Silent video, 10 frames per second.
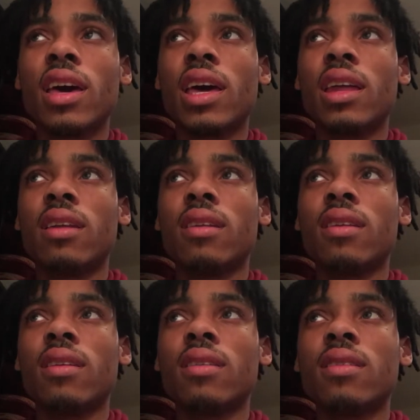and
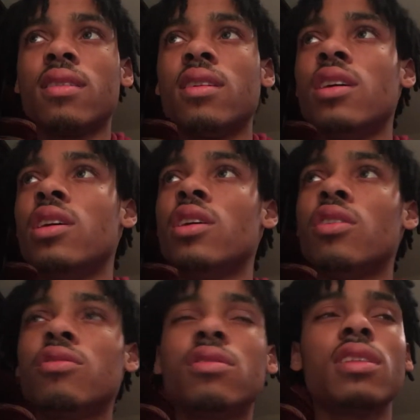you
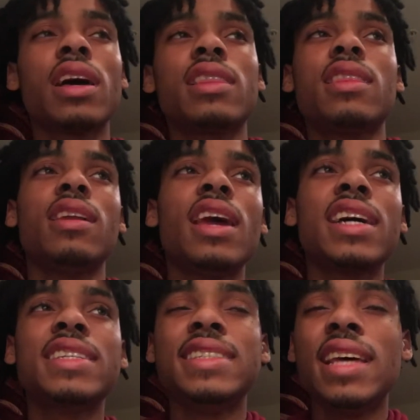know, like the
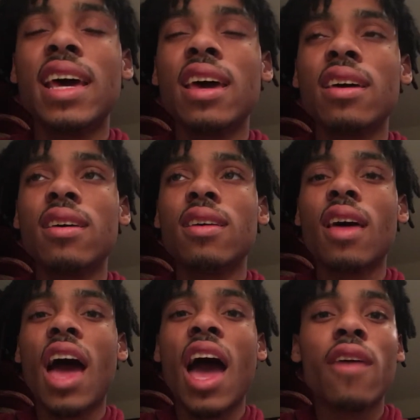next day
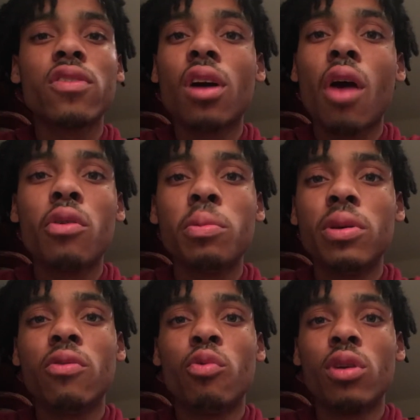after I would
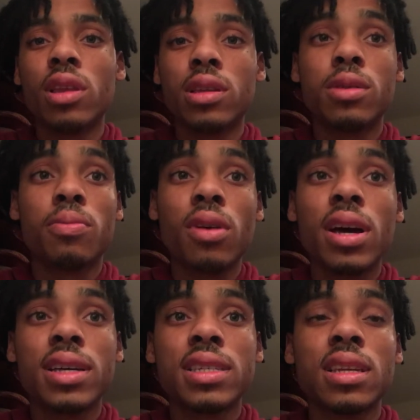be really
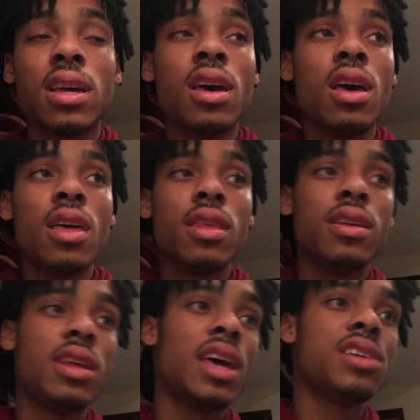depressed, the
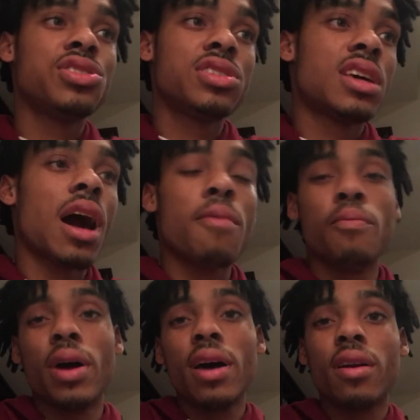day just got
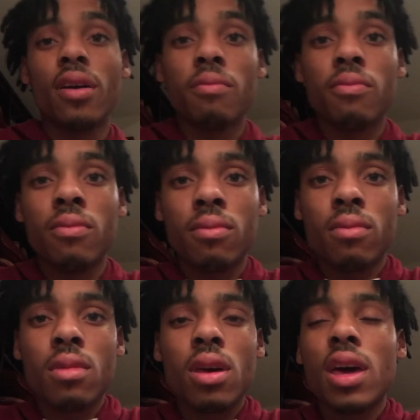better.
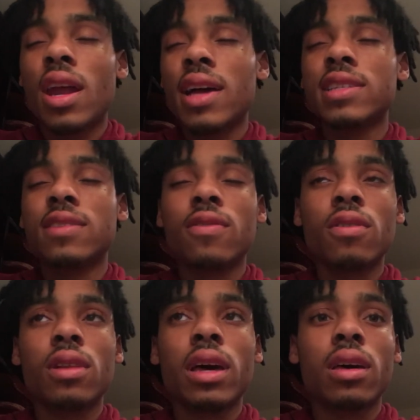And I just
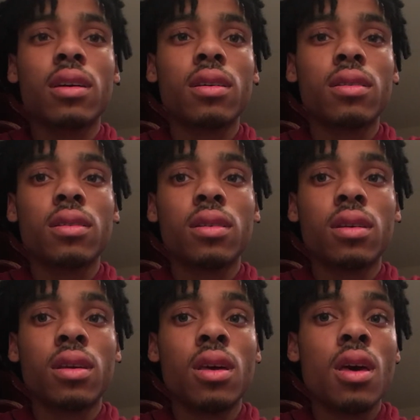feel like
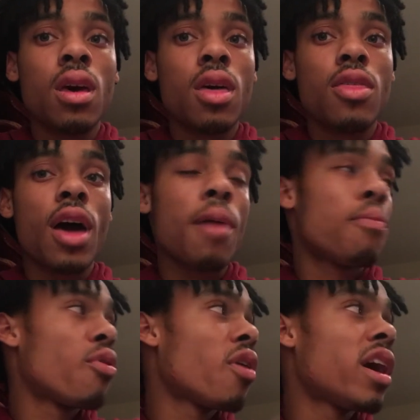that
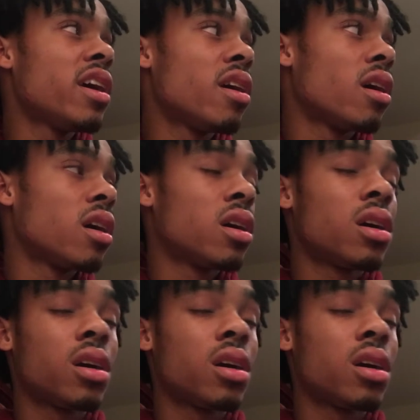prayer